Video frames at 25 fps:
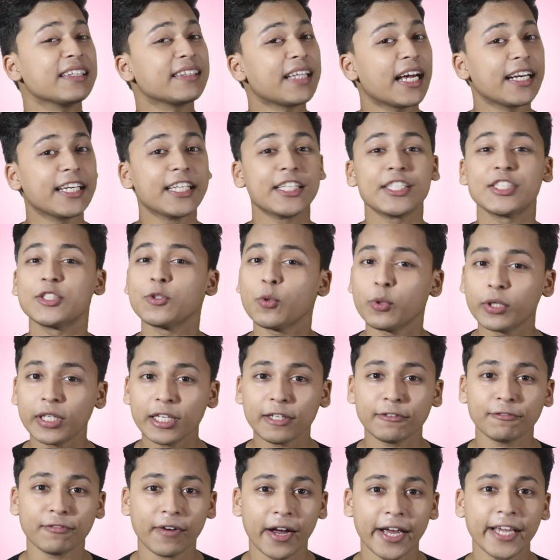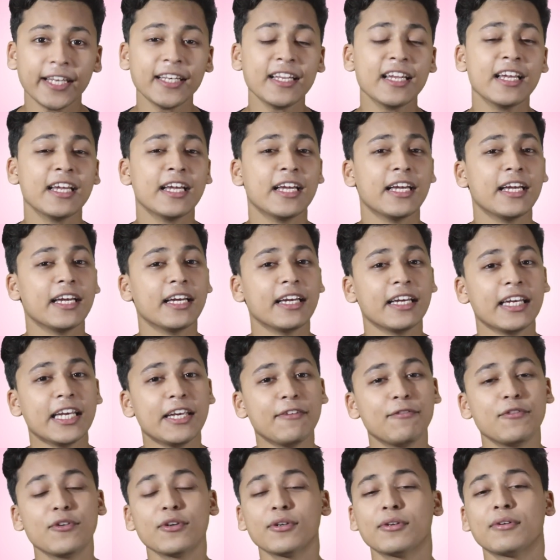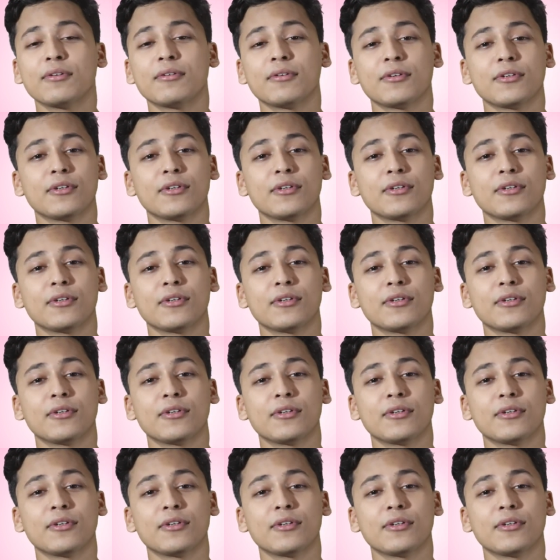that is totally fine if you